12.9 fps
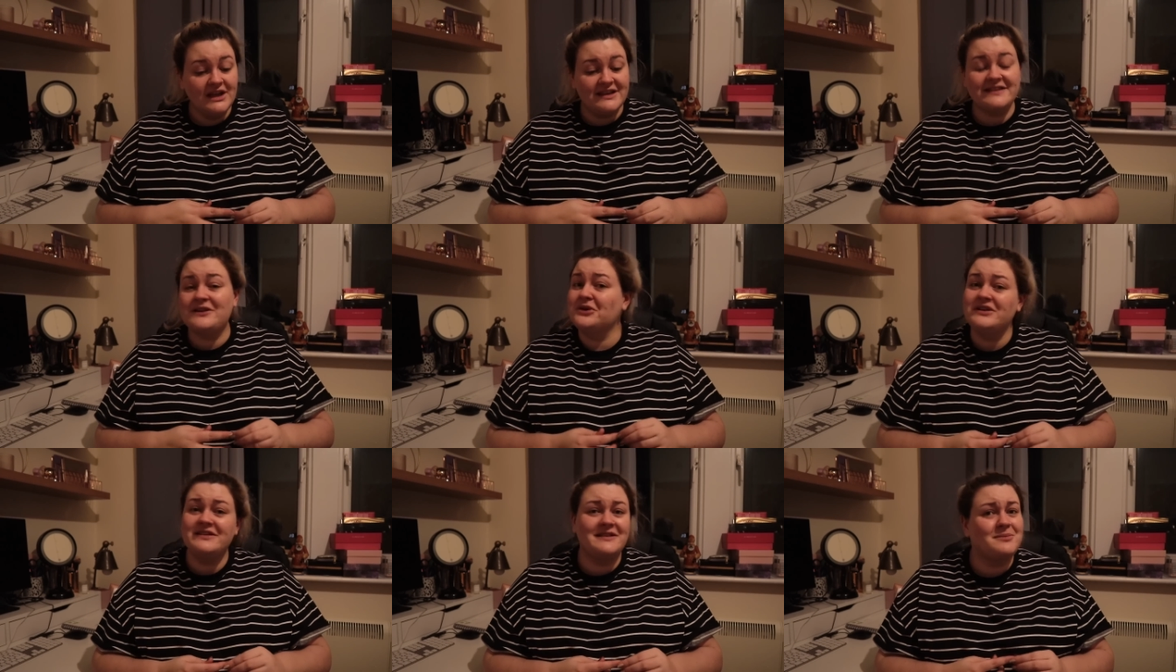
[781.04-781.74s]
there's
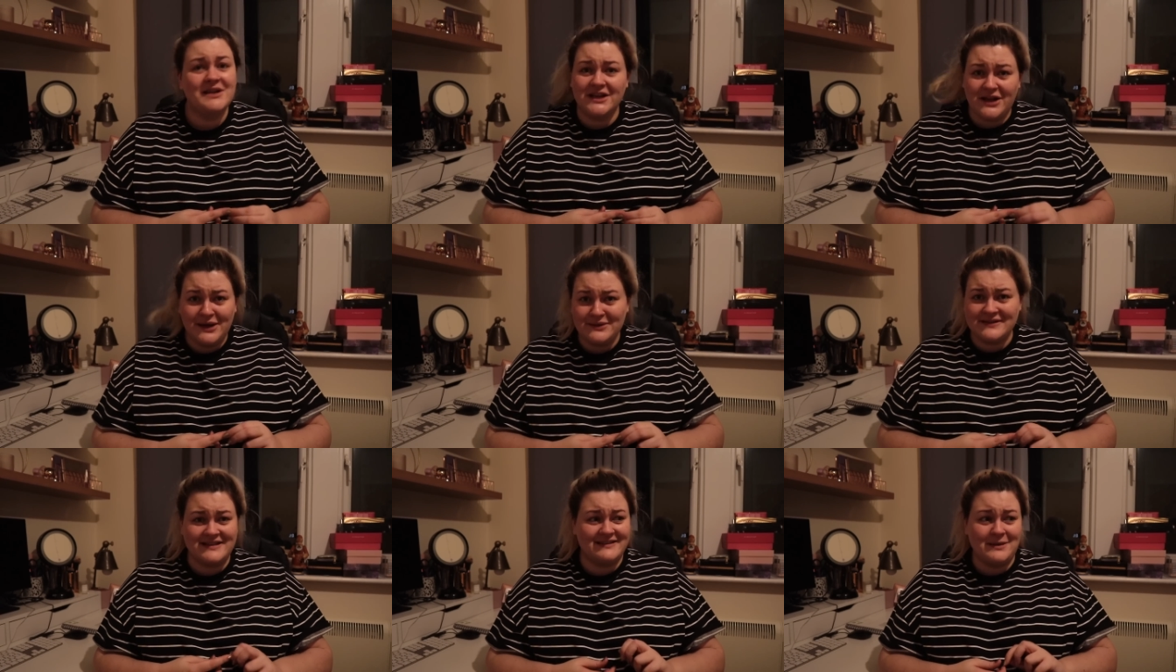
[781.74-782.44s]
only so many
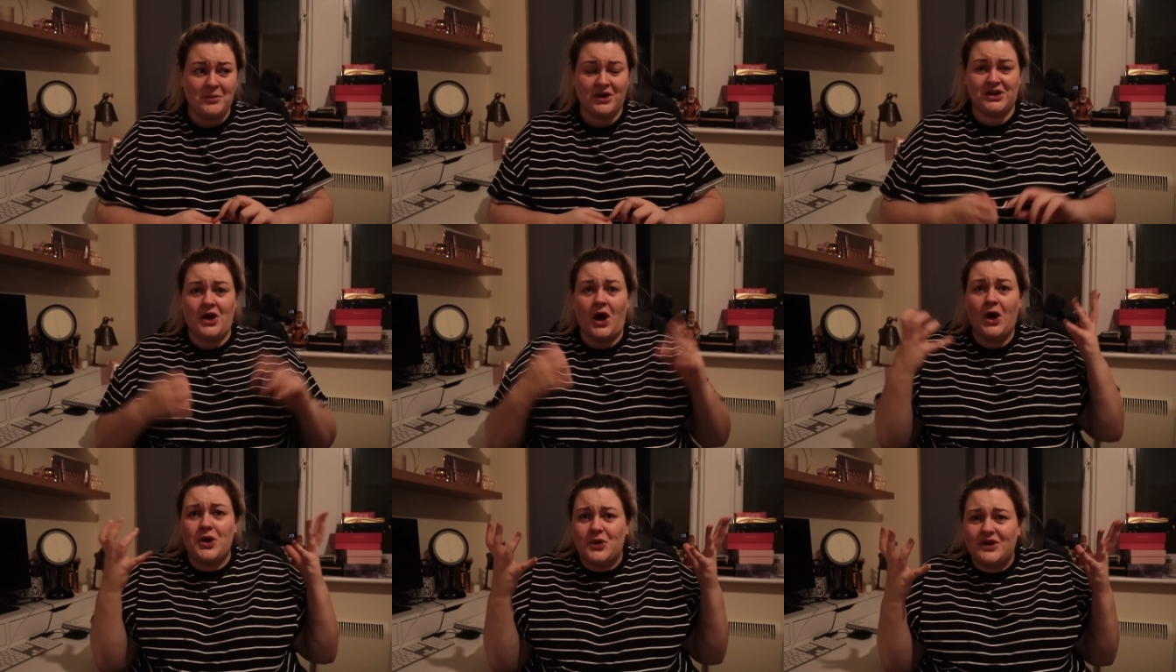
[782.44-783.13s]
clothes that someone can
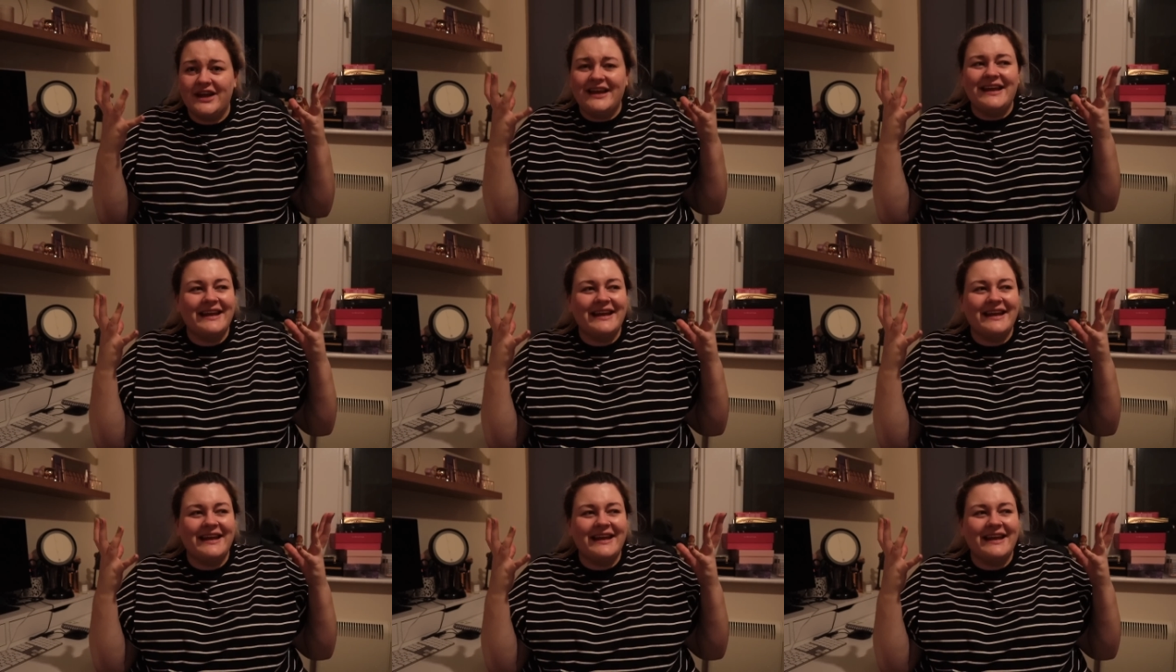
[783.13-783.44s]
own.